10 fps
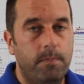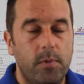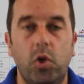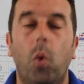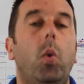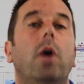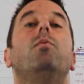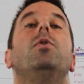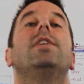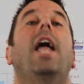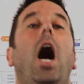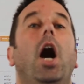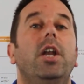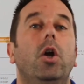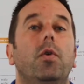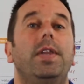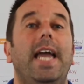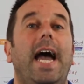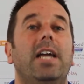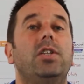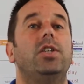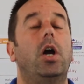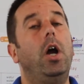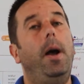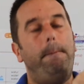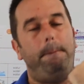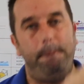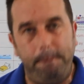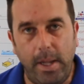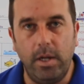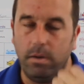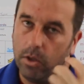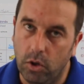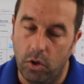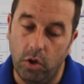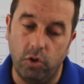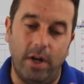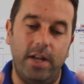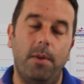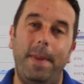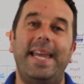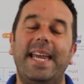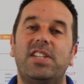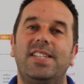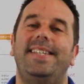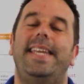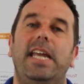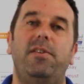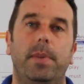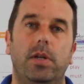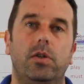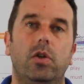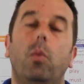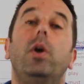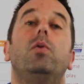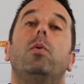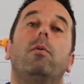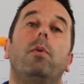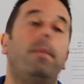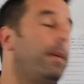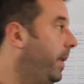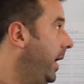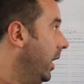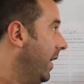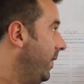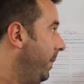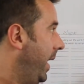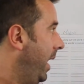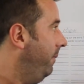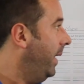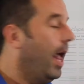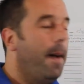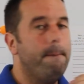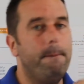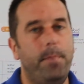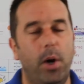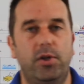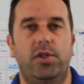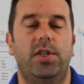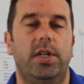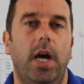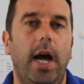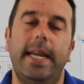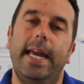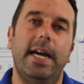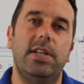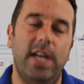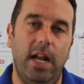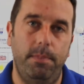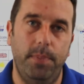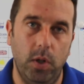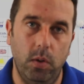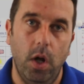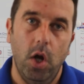So what was that? I know the answer. You're making a statement. So which one would it be? I'll give you a bit of help for that. But I can't help you.